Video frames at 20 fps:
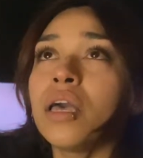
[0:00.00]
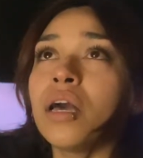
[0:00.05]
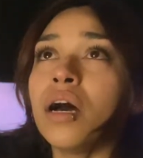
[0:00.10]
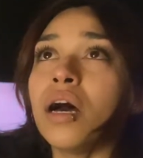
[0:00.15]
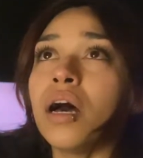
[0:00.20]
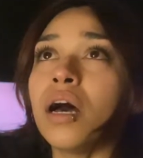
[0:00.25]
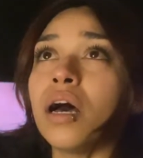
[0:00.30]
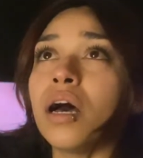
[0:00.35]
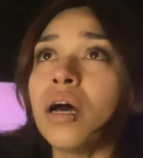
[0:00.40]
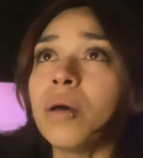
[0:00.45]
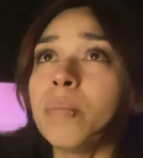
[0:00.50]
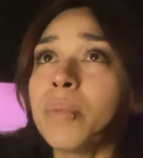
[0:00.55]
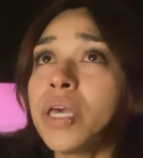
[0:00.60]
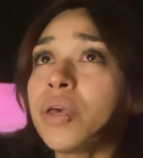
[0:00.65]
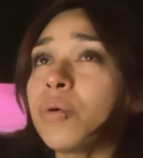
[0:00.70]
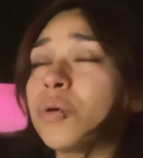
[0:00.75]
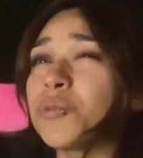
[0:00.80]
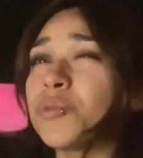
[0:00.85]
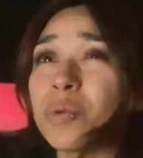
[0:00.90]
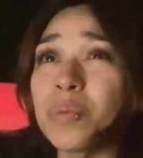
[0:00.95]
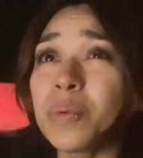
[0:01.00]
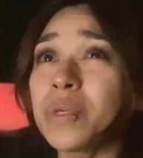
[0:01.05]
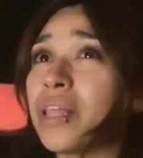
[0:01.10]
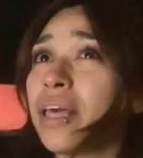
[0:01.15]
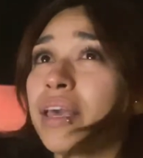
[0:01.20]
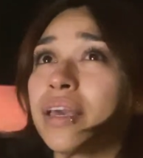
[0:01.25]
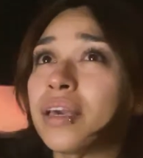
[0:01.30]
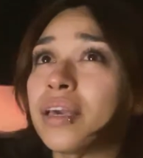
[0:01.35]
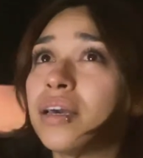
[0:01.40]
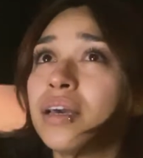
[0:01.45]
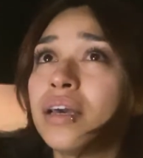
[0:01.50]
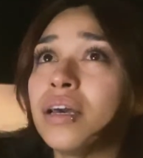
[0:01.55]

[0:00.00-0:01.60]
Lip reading: it was maybe like